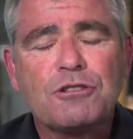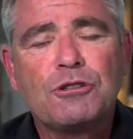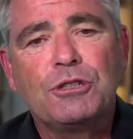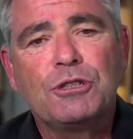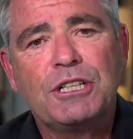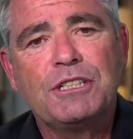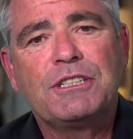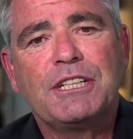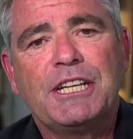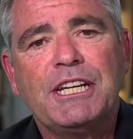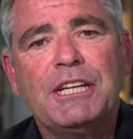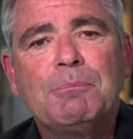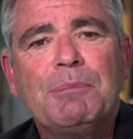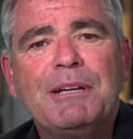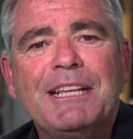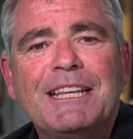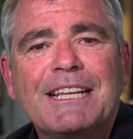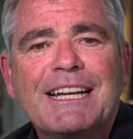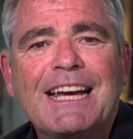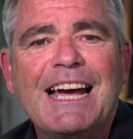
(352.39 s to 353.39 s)
could indeed
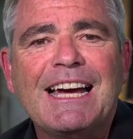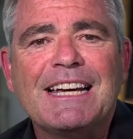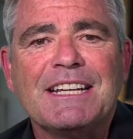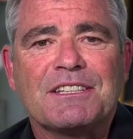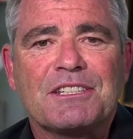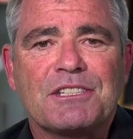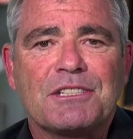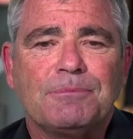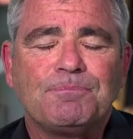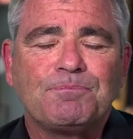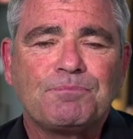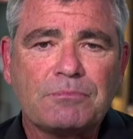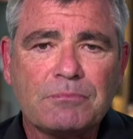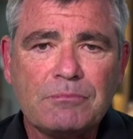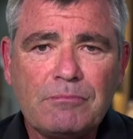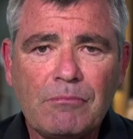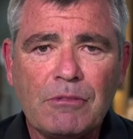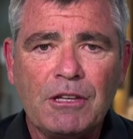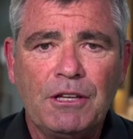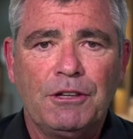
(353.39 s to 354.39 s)
be the case.
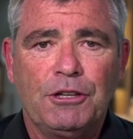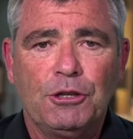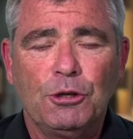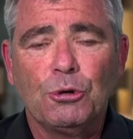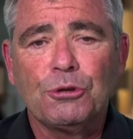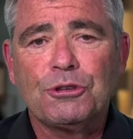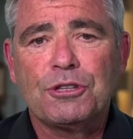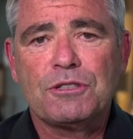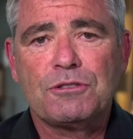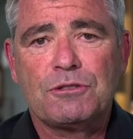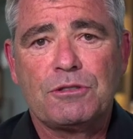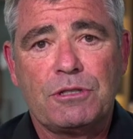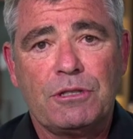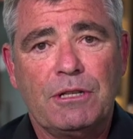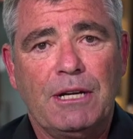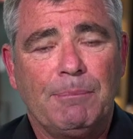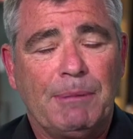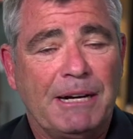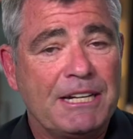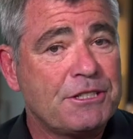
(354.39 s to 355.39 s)
The authors
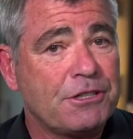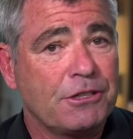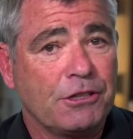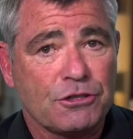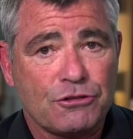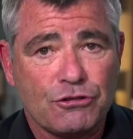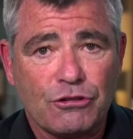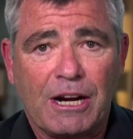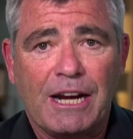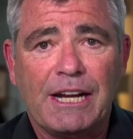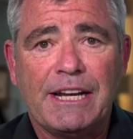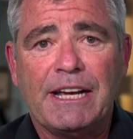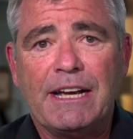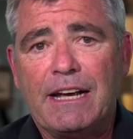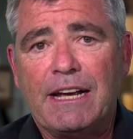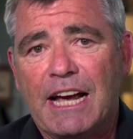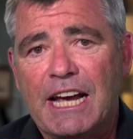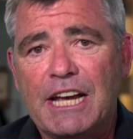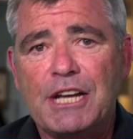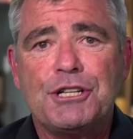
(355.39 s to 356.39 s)
are based in
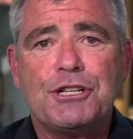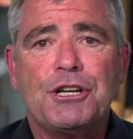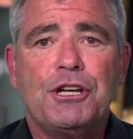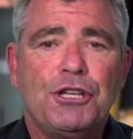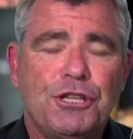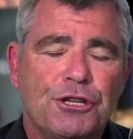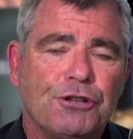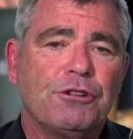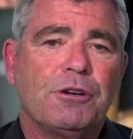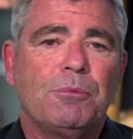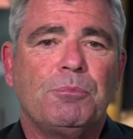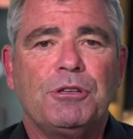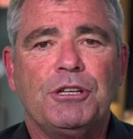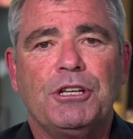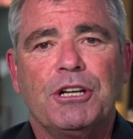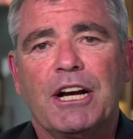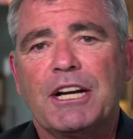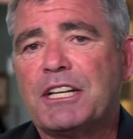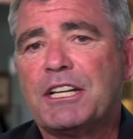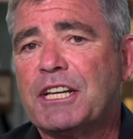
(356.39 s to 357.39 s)
Australia, Asia, Europe, the
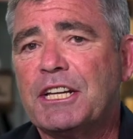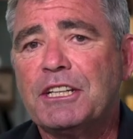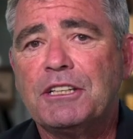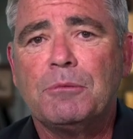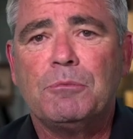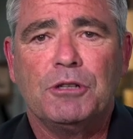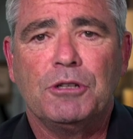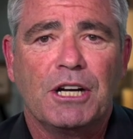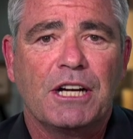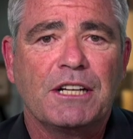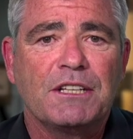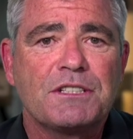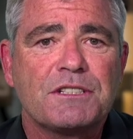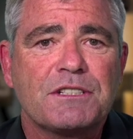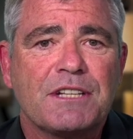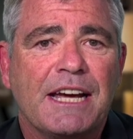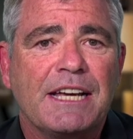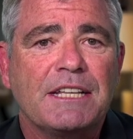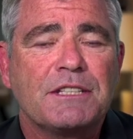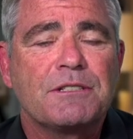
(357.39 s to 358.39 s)
United Kingdom, United
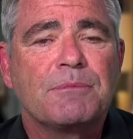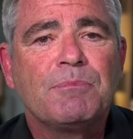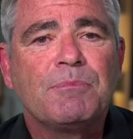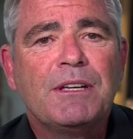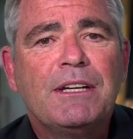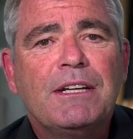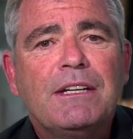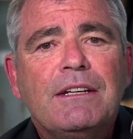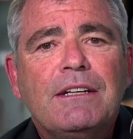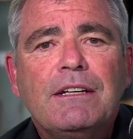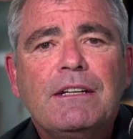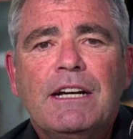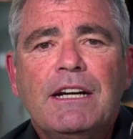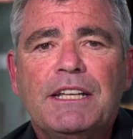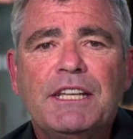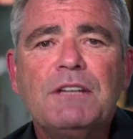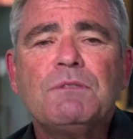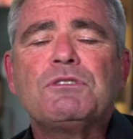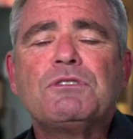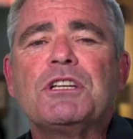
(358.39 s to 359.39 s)
States.
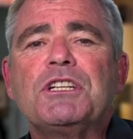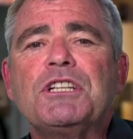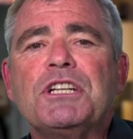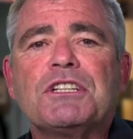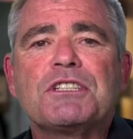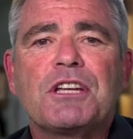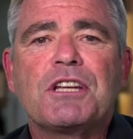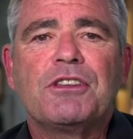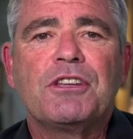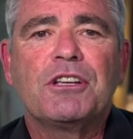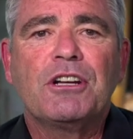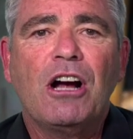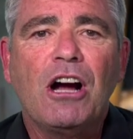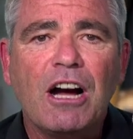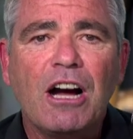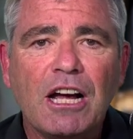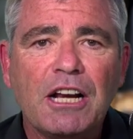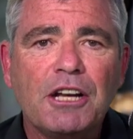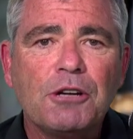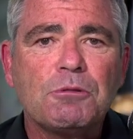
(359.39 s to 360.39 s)
And they've suggested that
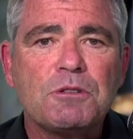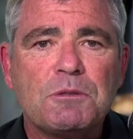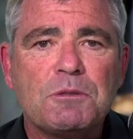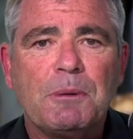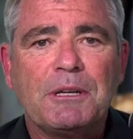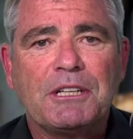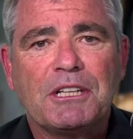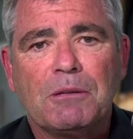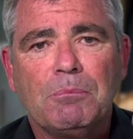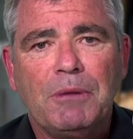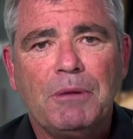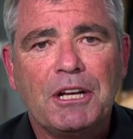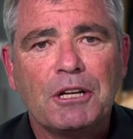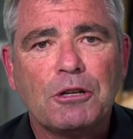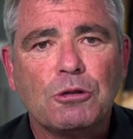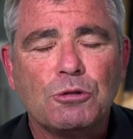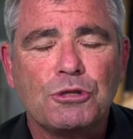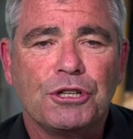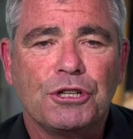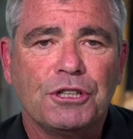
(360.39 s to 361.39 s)
highly respected
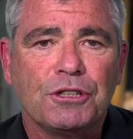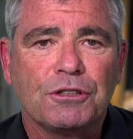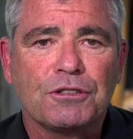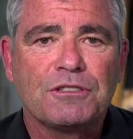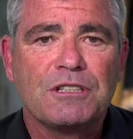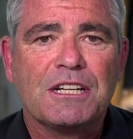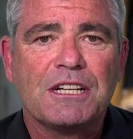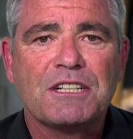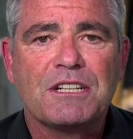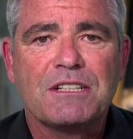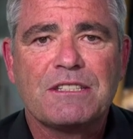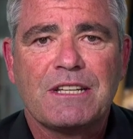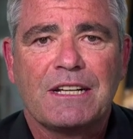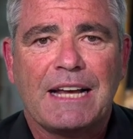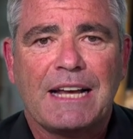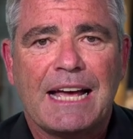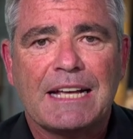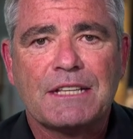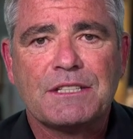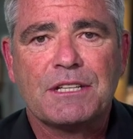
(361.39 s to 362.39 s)
medical journals such as The
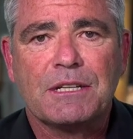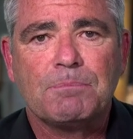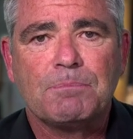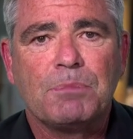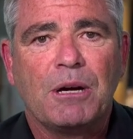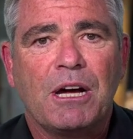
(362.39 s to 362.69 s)
Lancet,